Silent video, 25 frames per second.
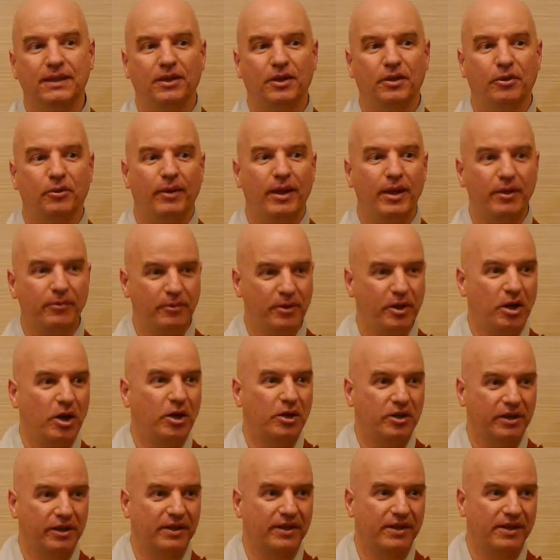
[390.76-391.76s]
The way we
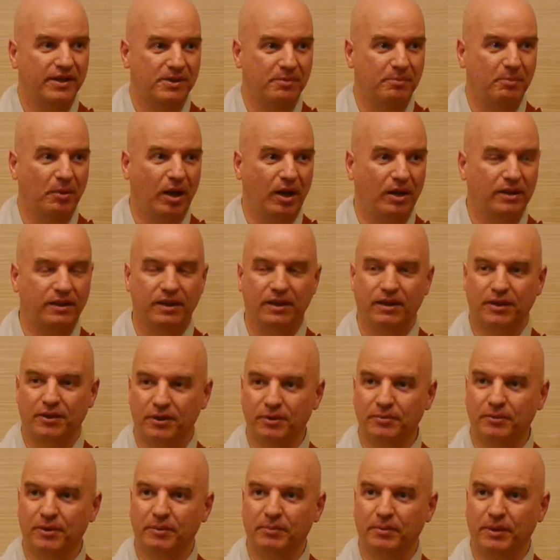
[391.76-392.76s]
are in this body,
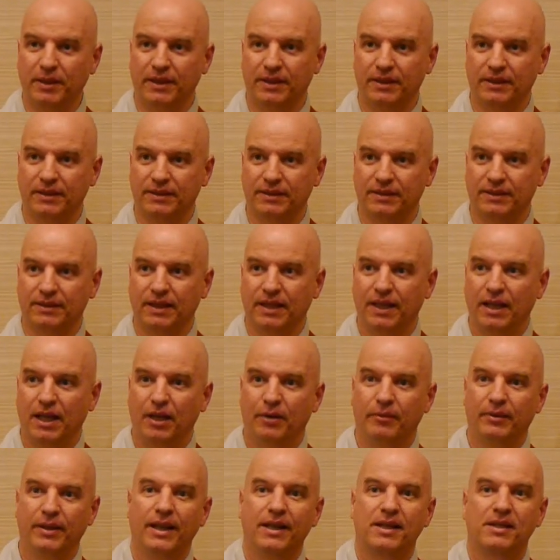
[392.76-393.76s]
human beings,
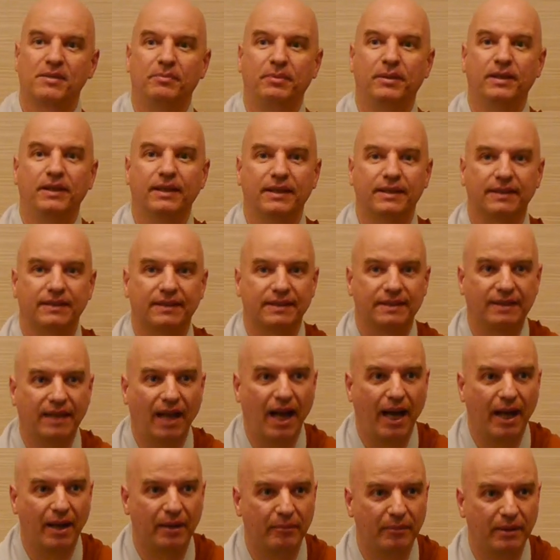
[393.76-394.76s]
we experience
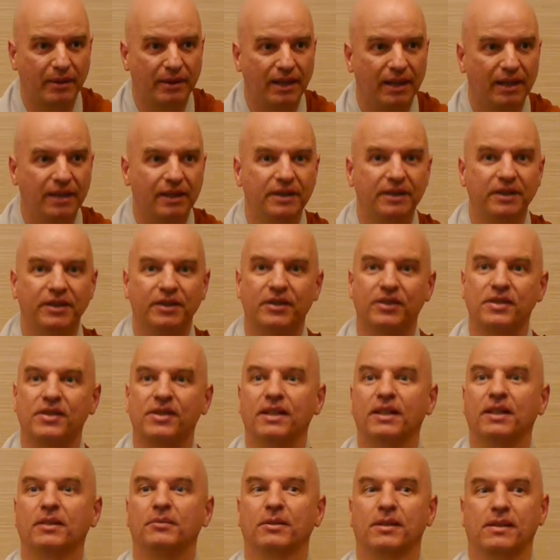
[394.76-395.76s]
time in a linear
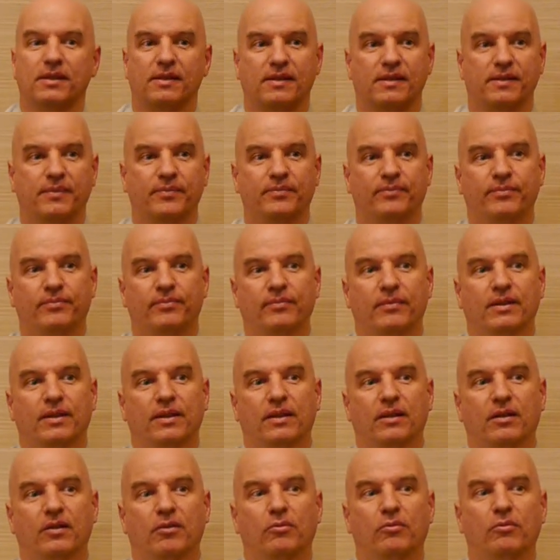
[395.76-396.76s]
sequence,
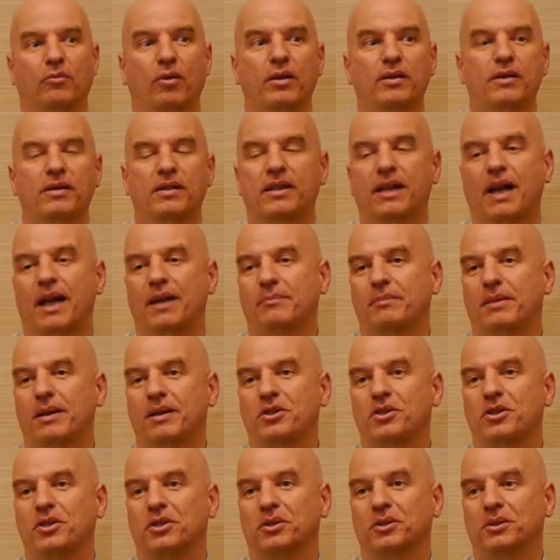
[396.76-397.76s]
one
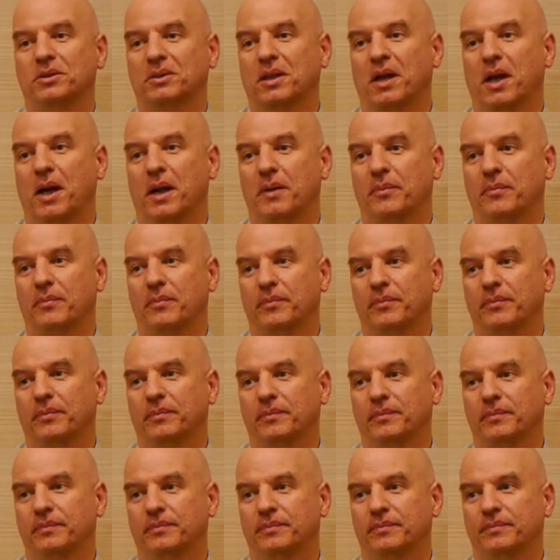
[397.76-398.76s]
dimensional time.
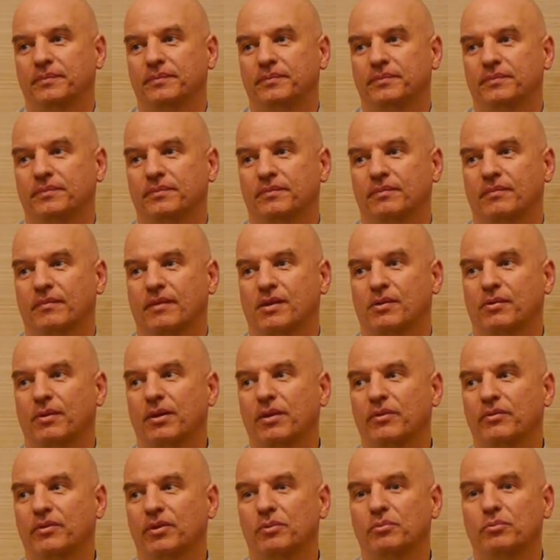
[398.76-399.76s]
It's one
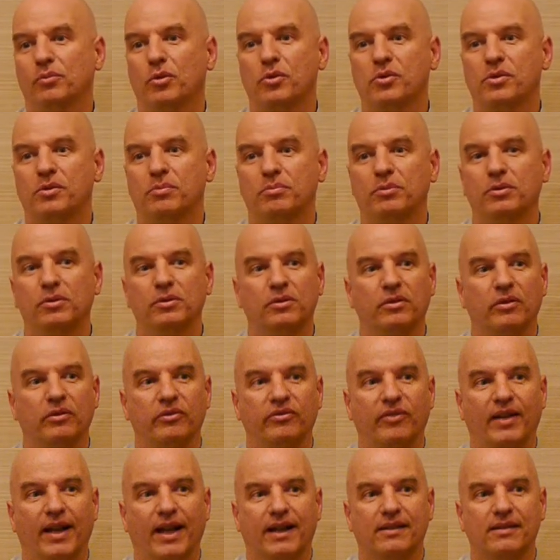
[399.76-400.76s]
of the most brutal
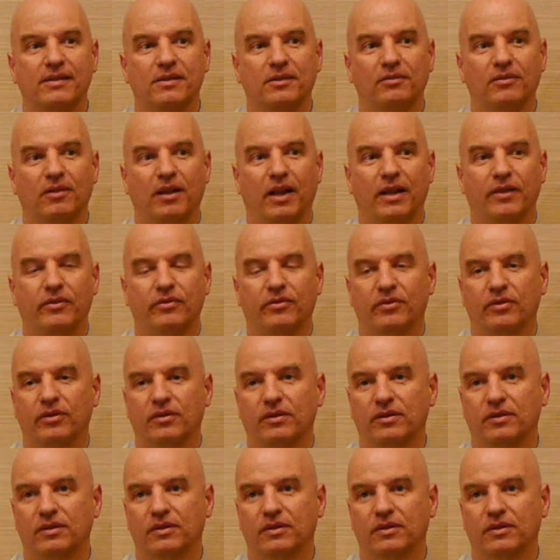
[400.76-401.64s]
facts of life.